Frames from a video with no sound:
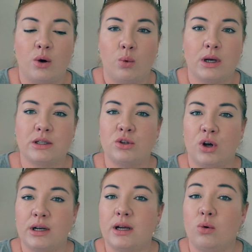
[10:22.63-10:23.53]
was
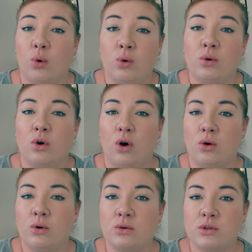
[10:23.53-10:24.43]
not at all
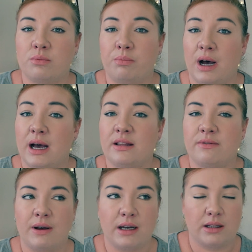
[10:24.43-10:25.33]
caused by the
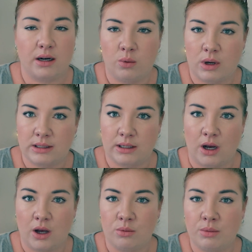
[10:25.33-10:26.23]
fact that I was at
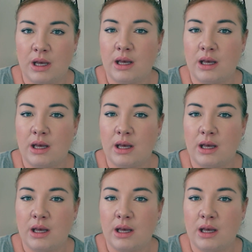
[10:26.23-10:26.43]
home.